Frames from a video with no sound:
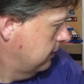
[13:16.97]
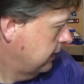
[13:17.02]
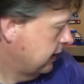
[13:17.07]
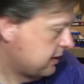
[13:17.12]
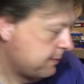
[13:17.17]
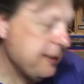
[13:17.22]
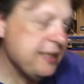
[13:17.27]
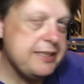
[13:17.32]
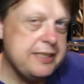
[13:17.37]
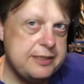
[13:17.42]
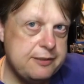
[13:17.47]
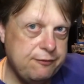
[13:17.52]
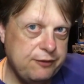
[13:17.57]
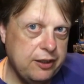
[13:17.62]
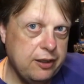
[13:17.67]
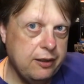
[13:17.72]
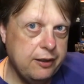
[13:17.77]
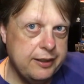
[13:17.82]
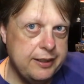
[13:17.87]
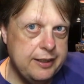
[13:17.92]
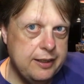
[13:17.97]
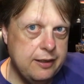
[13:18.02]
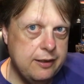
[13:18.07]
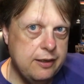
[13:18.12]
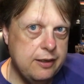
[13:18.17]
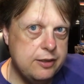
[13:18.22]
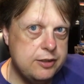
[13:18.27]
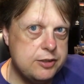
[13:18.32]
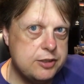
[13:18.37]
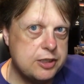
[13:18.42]
Expecting to Fly,
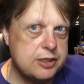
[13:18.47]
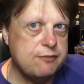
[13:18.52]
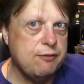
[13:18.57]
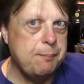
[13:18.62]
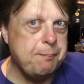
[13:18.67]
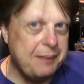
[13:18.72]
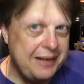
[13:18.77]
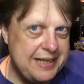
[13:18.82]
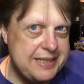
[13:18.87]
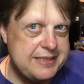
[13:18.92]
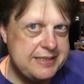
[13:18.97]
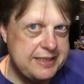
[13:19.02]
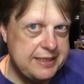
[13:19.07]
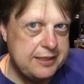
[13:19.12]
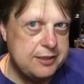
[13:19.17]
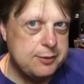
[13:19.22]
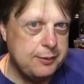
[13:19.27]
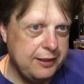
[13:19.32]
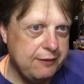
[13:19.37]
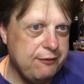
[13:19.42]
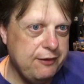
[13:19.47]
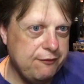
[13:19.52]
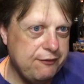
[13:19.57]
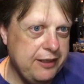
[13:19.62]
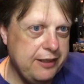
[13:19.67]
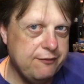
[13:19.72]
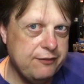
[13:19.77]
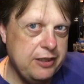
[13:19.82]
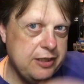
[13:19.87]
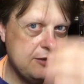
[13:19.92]
just the basic 25th
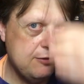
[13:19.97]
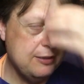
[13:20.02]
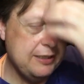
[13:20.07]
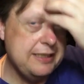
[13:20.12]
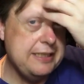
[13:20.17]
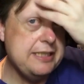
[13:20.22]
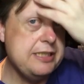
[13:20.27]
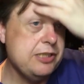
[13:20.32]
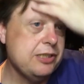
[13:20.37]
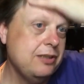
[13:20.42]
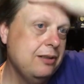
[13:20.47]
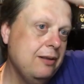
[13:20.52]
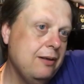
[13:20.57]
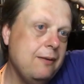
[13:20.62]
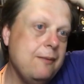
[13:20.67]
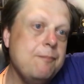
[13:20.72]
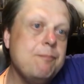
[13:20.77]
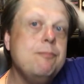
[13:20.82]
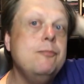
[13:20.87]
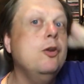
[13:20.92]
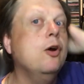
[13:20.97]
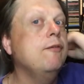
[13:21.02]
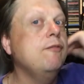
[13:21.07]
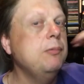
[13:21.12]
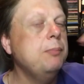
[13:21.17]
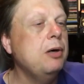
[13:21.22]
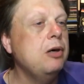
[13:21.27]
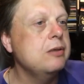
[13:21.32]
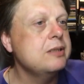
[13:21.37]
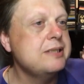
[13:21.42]
anniversary edition, not
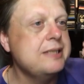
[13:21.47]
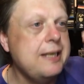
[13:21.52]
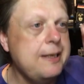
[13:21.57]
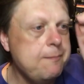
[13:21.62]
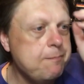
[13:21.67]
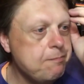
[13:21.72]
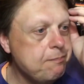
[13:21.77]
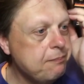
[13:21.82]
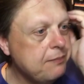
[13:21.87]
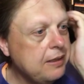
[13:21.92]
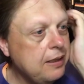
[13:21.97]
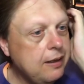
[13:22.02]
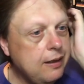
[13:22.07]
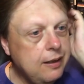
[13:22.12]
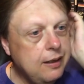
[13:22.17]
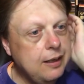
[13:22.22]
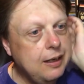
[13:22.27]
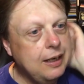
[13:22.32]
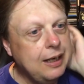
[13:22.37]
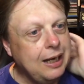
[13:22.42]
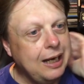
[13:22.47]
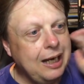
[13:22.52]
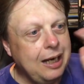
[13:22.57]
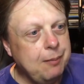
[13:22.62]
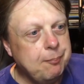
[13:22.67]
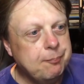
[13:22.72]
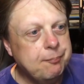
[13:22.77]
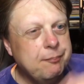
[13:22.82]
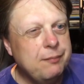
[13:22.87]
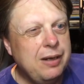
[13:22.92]
the box set.
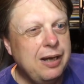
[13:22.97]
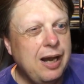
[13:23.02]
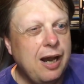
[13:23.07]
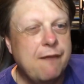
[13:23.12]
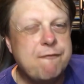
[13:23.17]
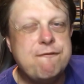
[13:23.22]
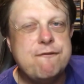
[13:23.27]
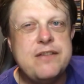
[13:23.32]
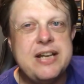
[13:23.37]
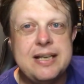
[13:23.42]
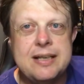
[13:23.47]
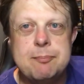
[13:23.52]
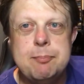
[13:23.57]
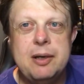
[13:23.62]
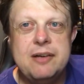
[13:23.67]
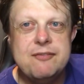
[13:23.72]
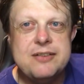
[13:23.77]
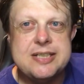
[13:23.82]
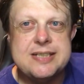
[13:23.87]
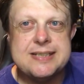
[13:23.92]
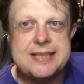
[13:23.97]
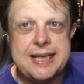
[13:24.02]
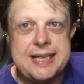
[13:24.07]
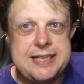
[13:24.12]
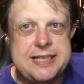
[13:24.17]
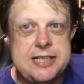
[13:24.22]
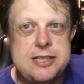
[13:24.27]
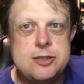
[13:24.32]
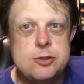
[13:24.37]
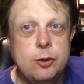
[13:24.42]
I think by this
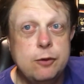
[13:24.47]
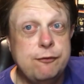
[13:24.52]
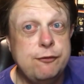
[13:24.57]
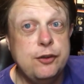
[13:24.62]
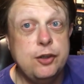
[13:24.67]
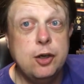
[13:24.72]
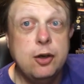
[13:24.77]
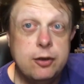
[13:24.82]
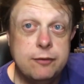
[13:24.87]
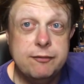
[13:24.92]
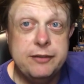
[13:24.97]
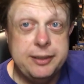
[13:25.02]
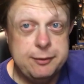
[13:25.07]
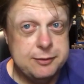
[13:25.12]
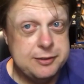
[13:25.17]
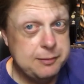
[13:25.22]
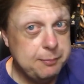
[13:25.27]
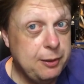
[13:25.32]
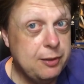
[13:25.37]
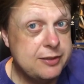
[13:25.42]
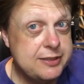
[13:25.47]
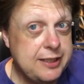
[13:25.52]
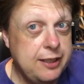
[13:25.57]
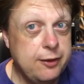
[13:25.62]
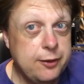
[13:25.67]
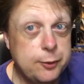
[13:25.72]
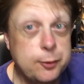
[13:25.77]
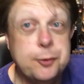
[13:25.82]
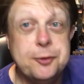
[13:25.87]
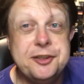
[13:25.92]
stage he'd sort of forgotten that it was a box set
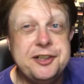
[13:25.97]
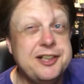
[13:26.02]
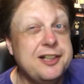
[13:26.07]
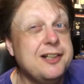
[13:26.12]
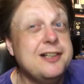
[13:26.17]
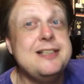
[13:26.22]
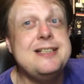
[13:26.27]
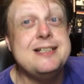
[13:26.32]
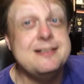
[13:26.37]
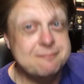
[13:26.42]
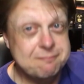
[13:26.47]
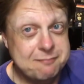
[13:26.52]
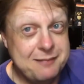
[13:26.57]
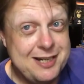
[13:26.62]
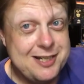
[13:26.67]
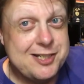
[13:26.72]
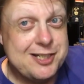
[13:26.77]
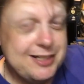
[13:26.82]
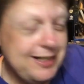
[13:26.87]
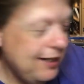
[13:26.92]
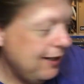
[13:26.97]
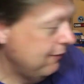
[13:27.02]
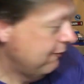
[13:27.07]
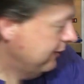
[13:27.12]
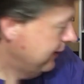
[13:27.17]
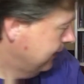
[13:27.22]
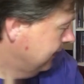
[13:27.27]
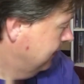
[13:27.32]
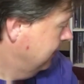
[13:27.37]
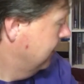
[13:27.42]
I ordered, and I didn't mention
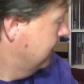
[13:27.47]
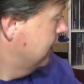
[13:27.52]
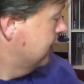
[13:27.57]
anything.